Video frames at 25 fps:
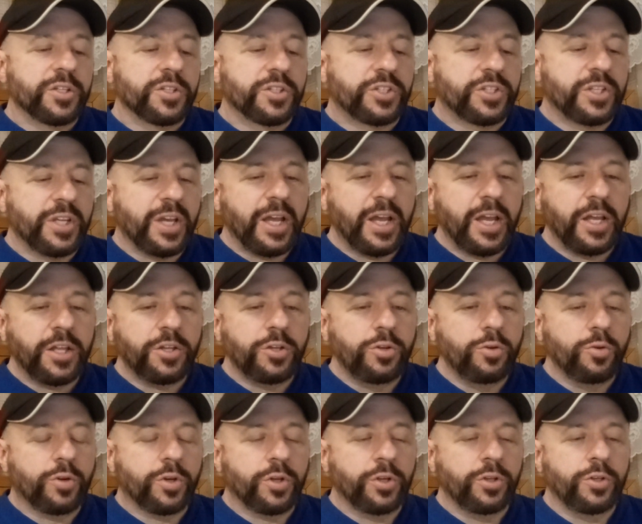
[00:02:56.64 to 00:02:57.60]
Say
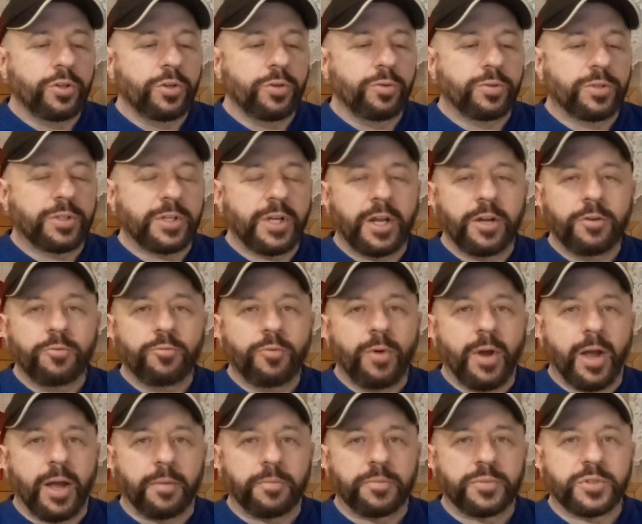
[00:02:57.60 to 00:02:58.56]
you can do 10
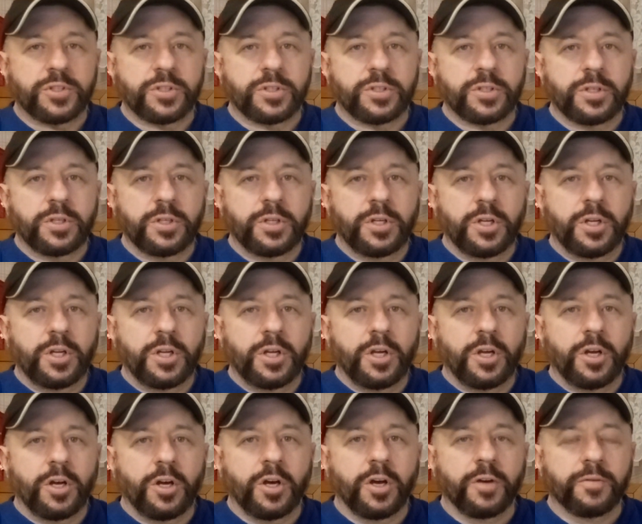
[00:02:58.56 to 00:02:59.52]
reps
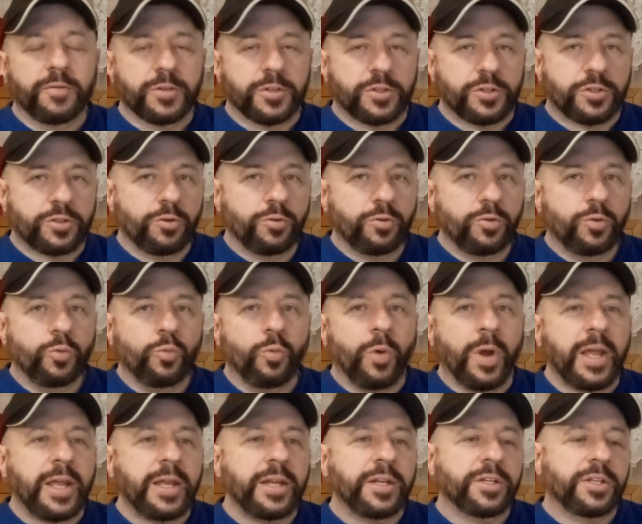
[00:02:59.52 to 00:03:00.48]
of a certain
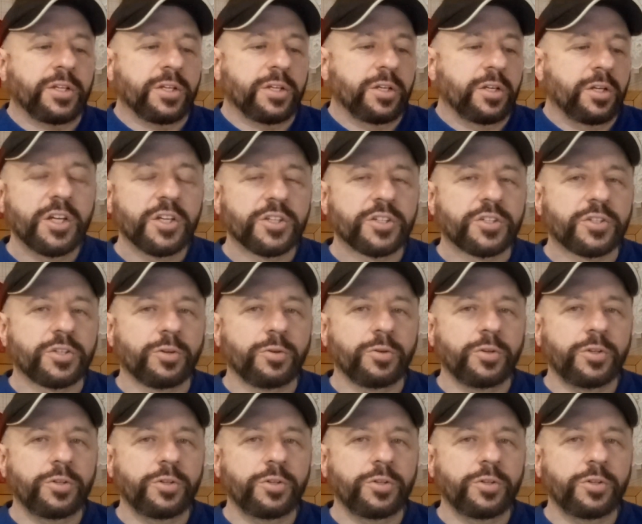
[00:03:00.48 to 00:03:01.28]
weight so